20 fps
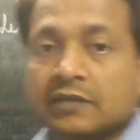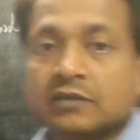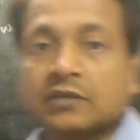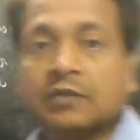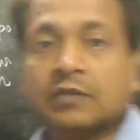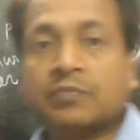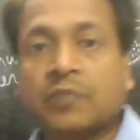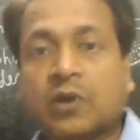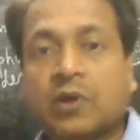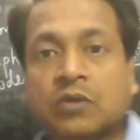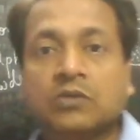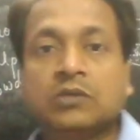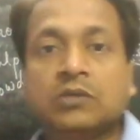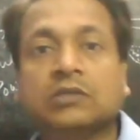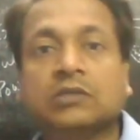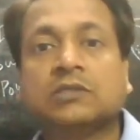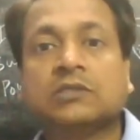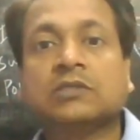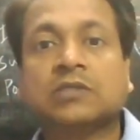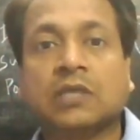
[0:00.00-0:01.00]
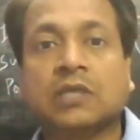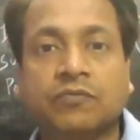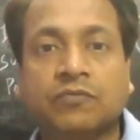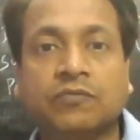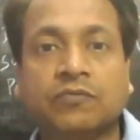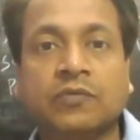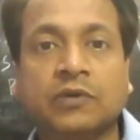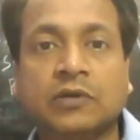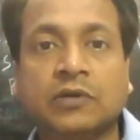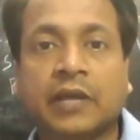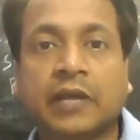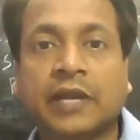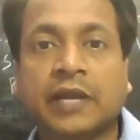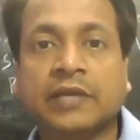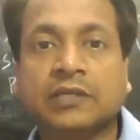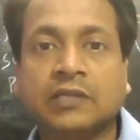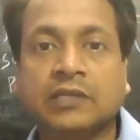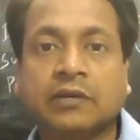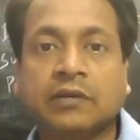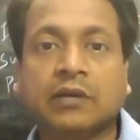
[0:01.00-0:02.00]
the powder, sulfur
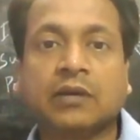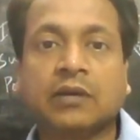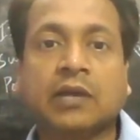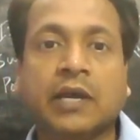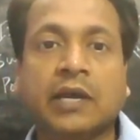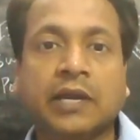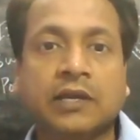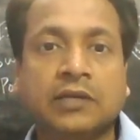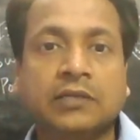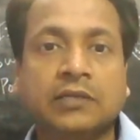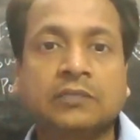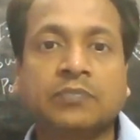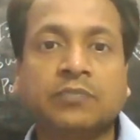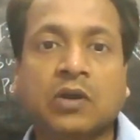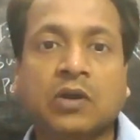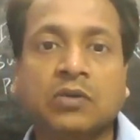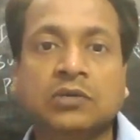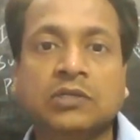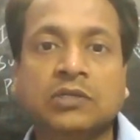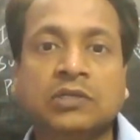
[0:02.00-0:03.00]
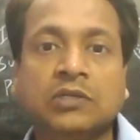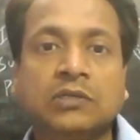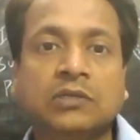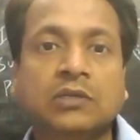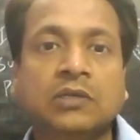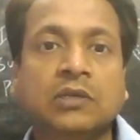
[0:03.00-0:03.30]
and the iron powder